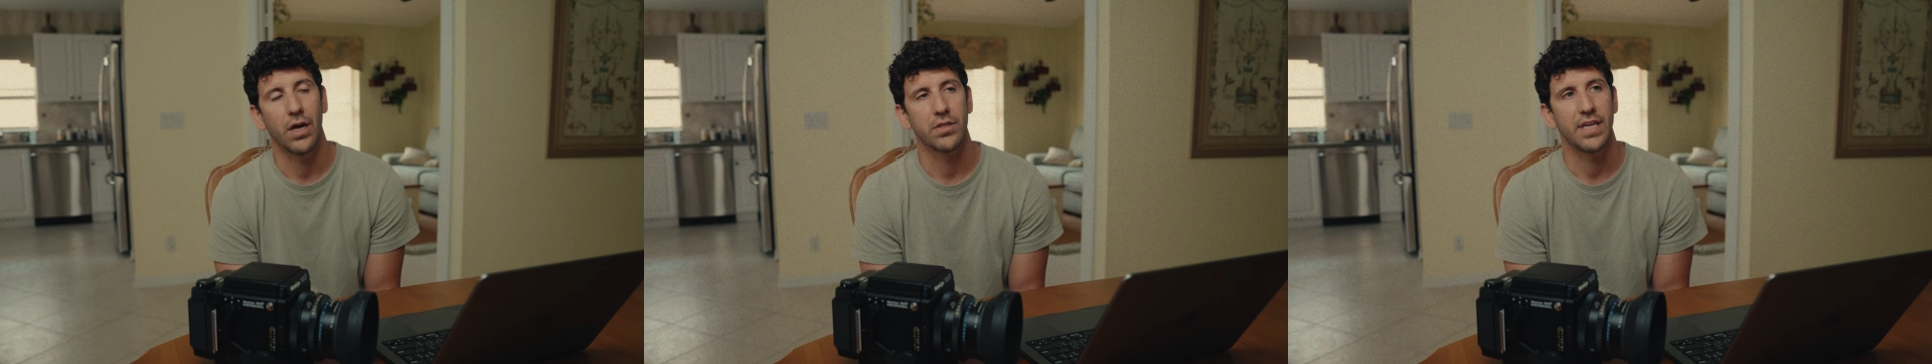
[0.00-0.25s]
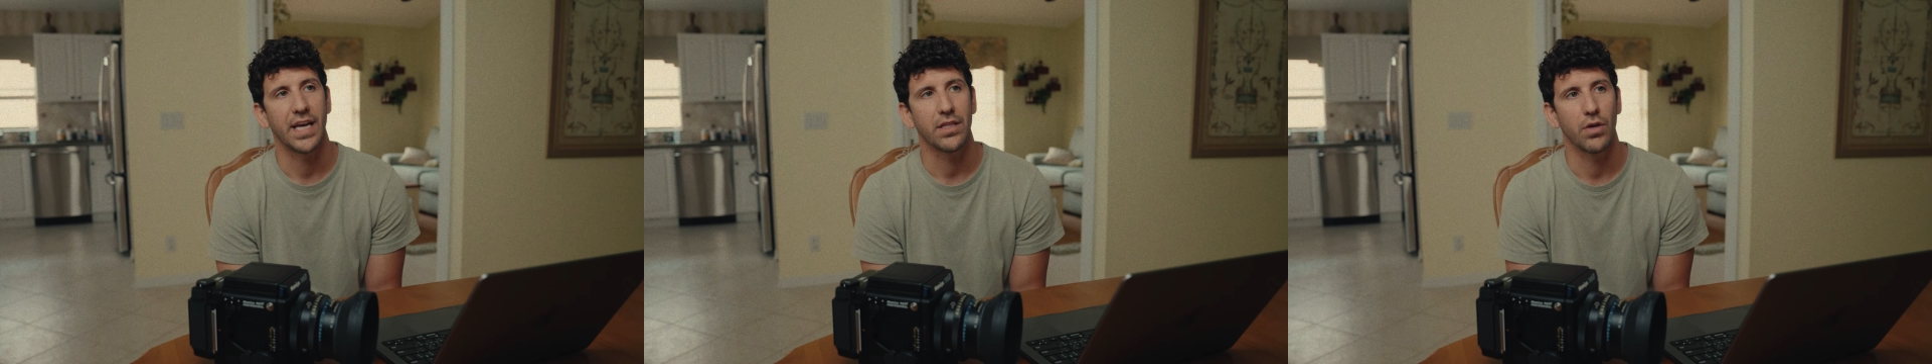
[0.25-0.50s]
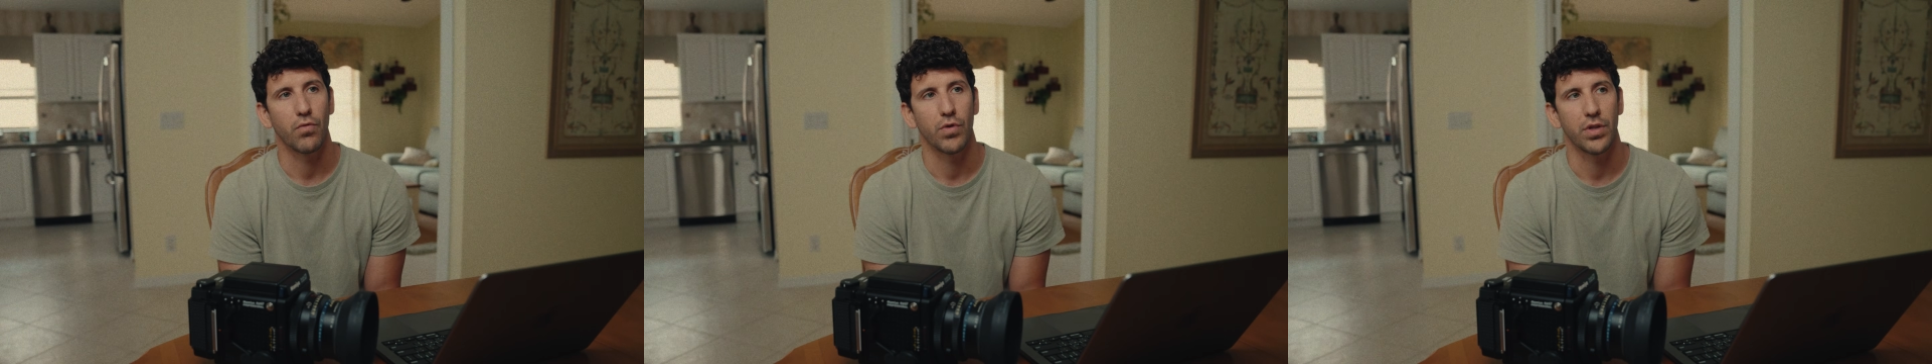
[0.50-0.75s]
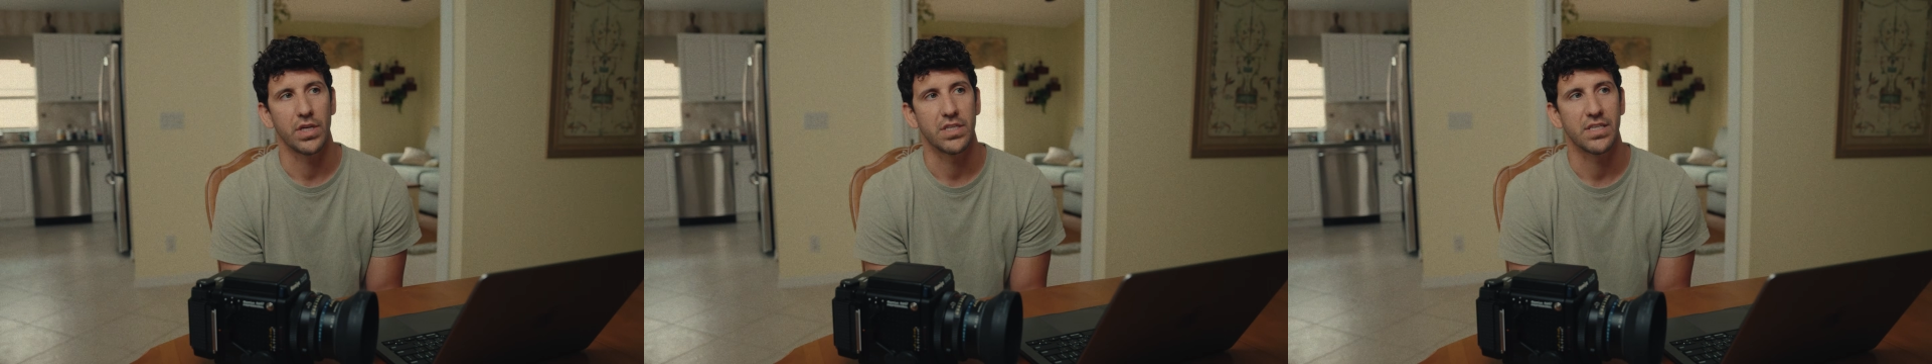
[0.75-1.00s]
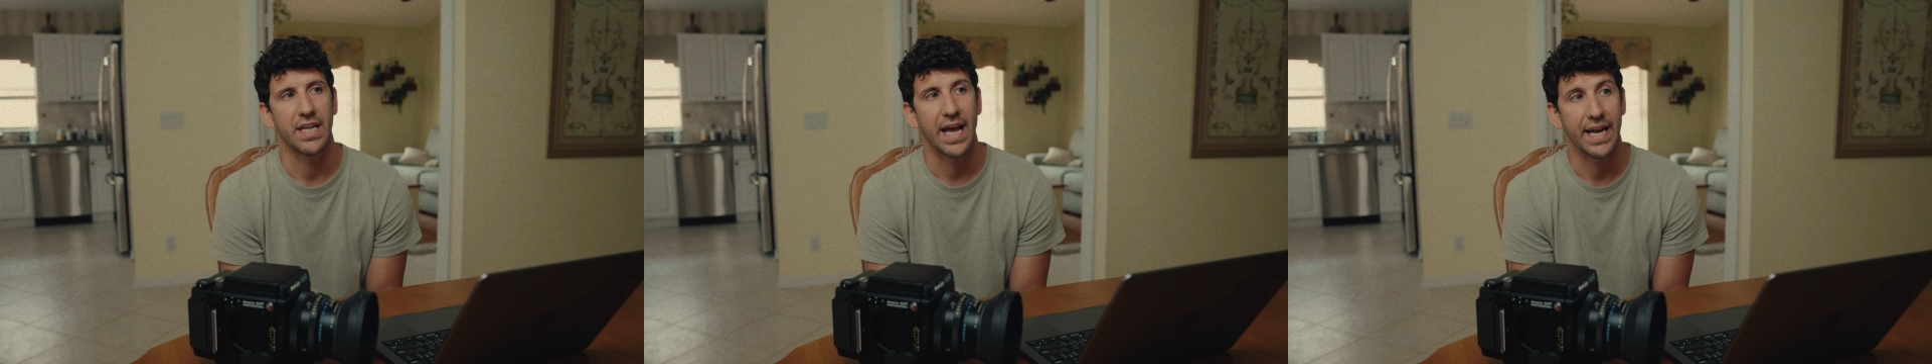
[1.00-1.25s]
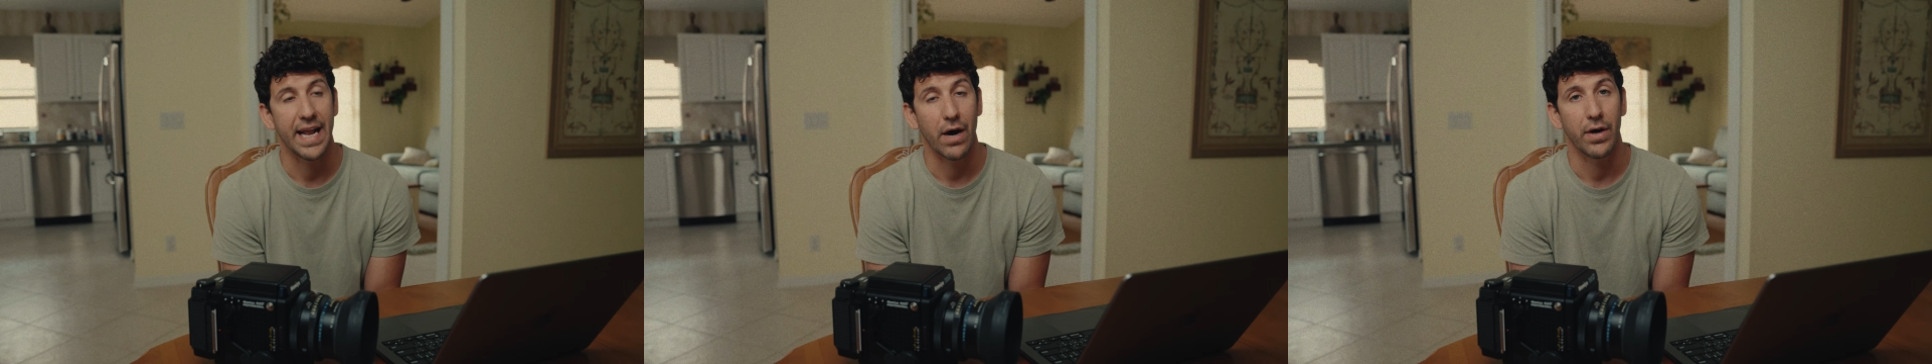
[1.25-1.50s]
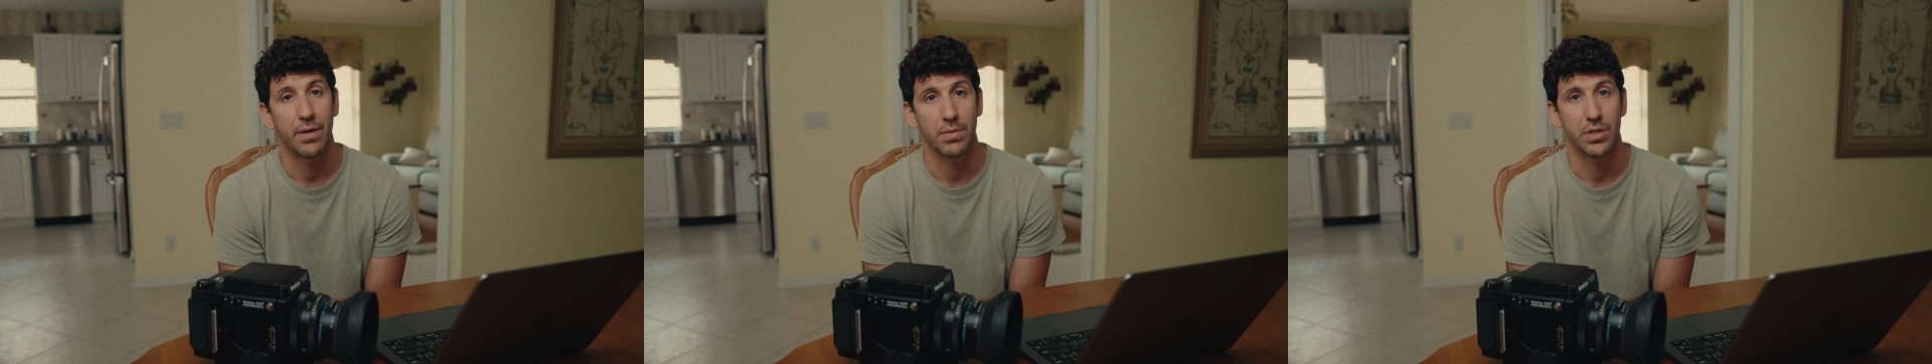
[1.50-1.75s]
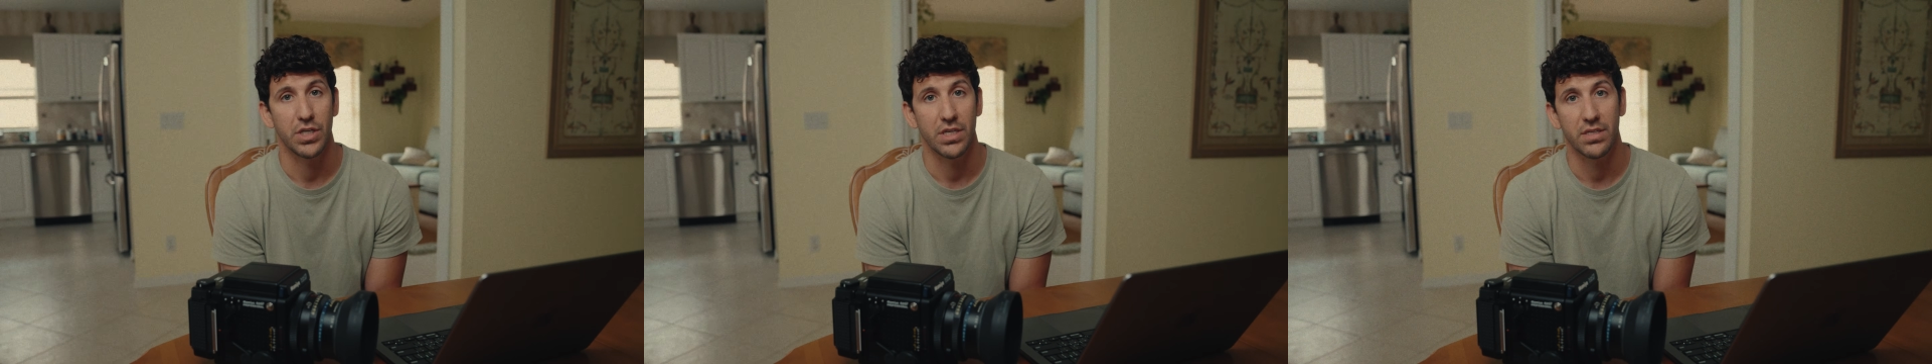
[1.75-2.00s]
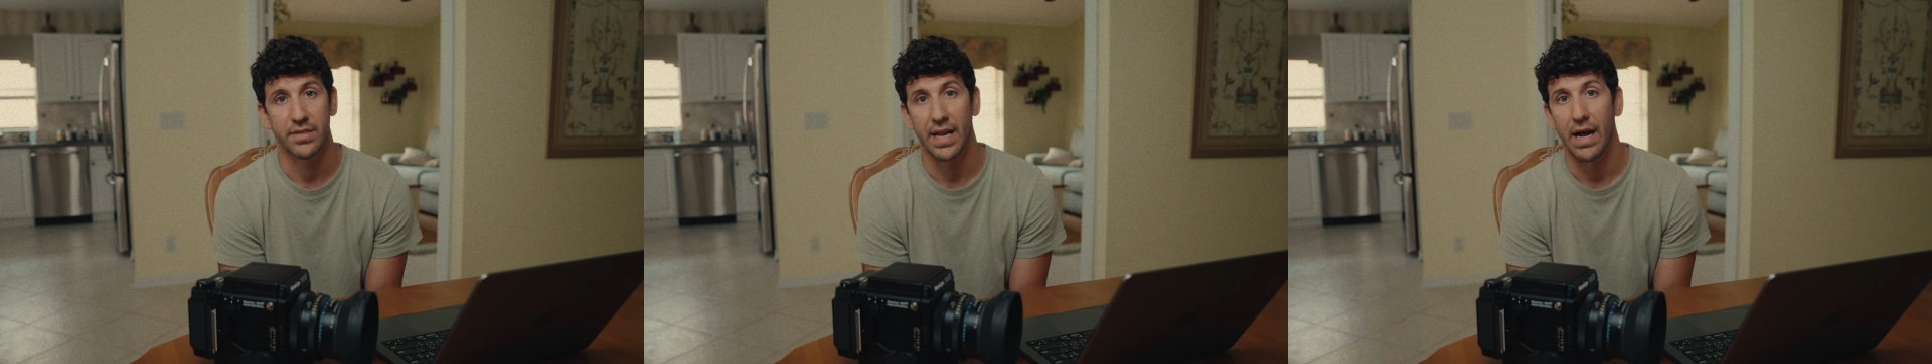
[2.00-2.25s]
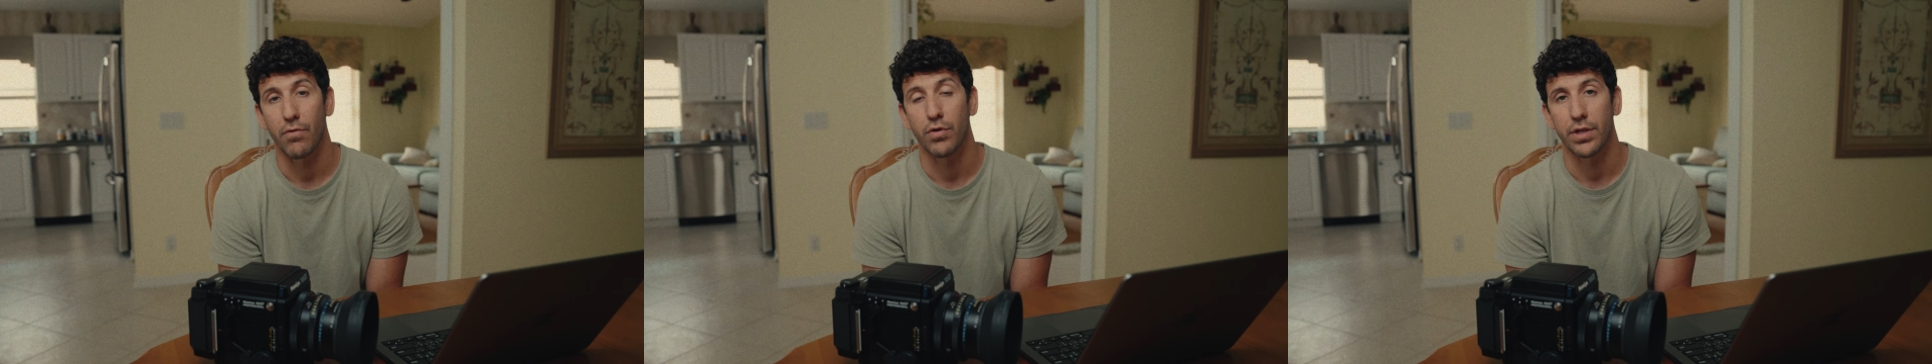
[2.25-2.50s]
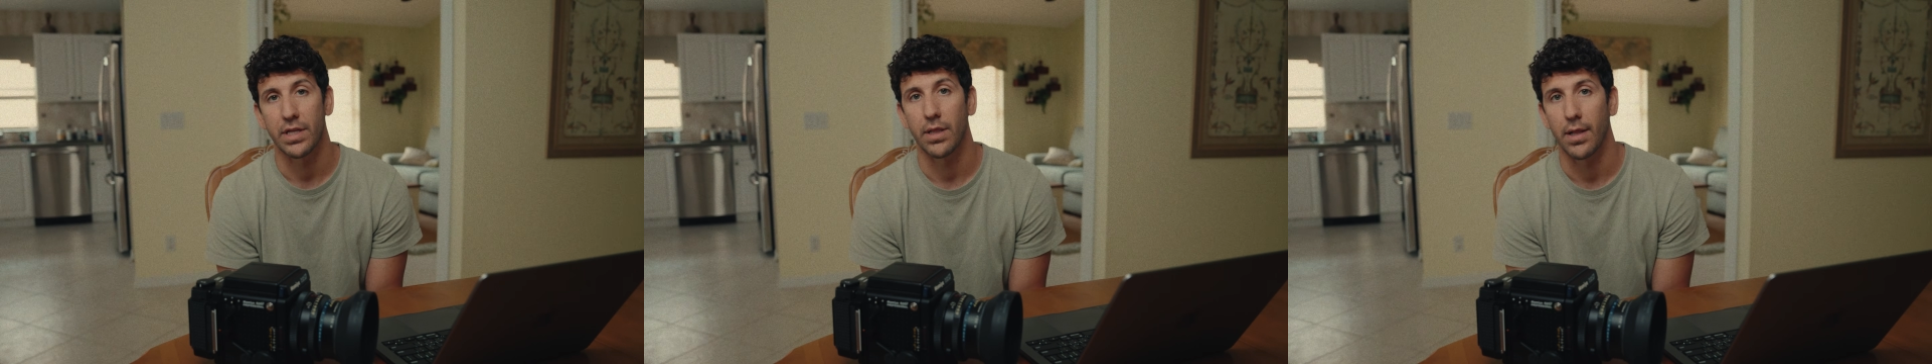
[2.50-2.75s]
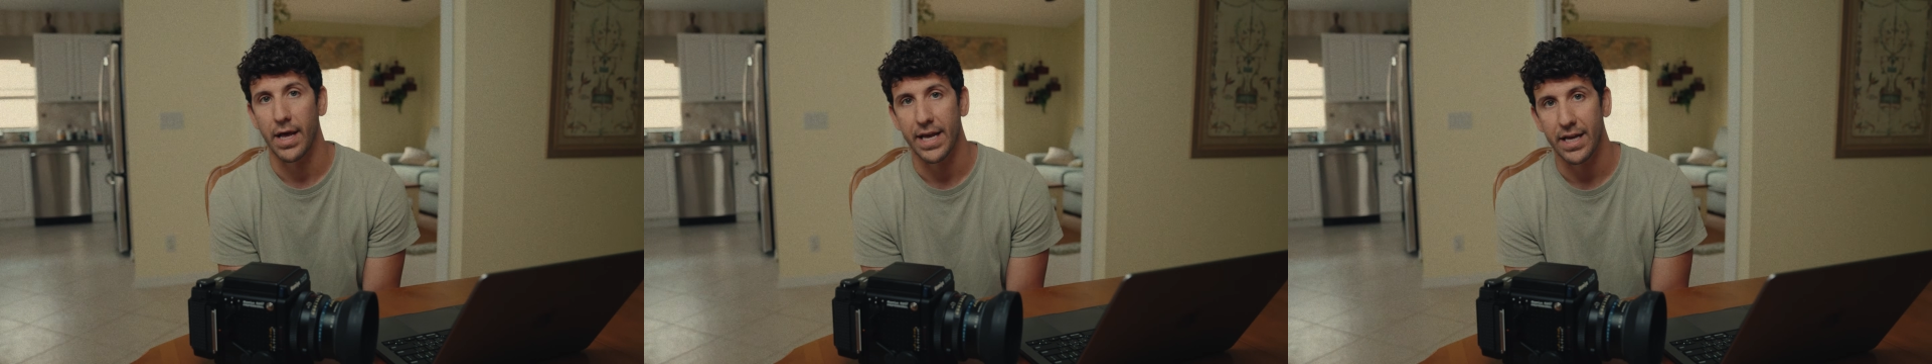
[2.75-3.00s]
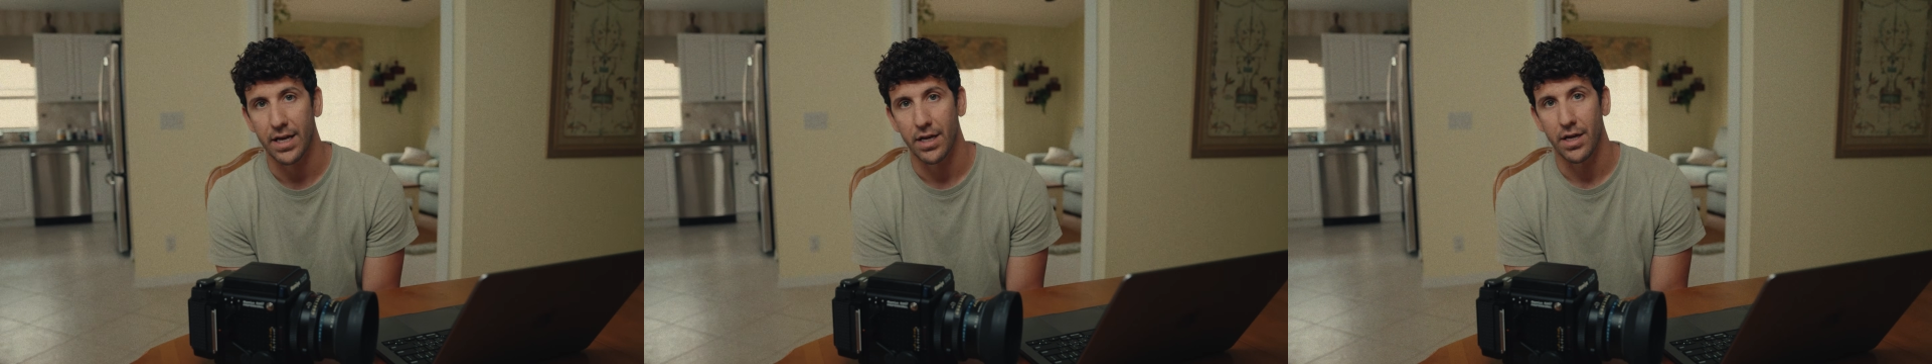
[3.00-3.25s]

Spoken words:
I'll take the really standout images that I really like